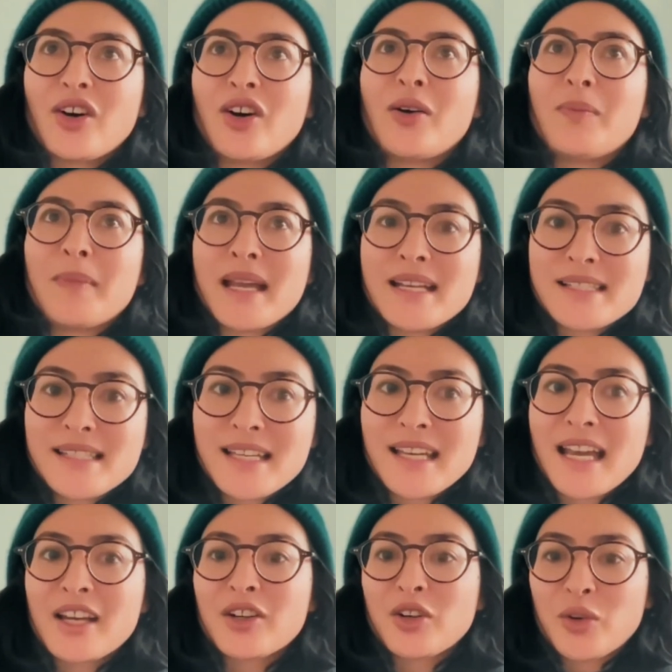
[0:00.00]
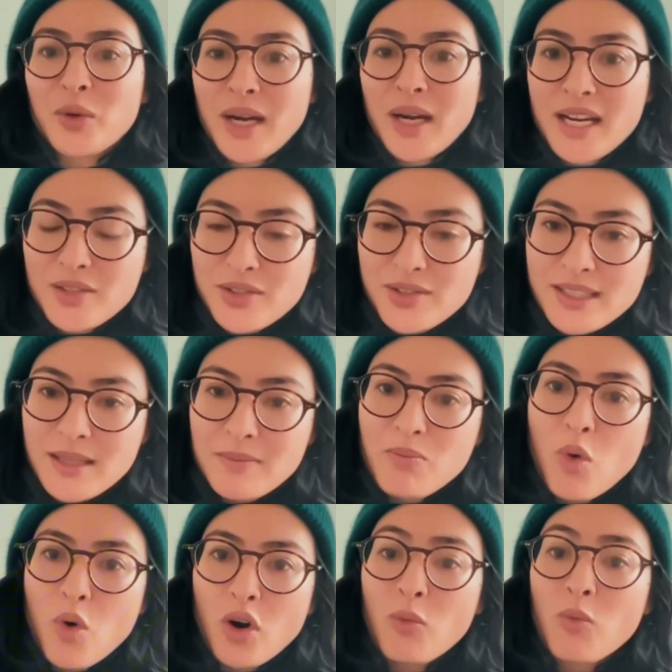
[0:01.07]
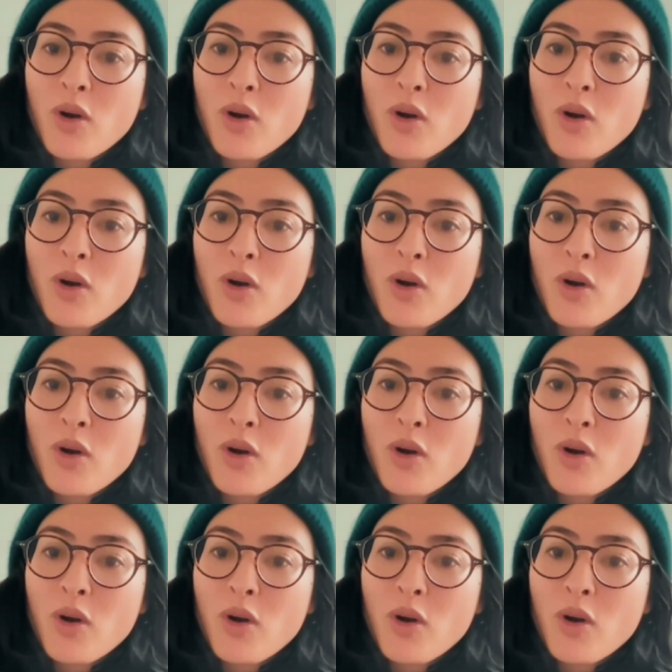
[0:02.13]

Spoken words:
amazing and great to see more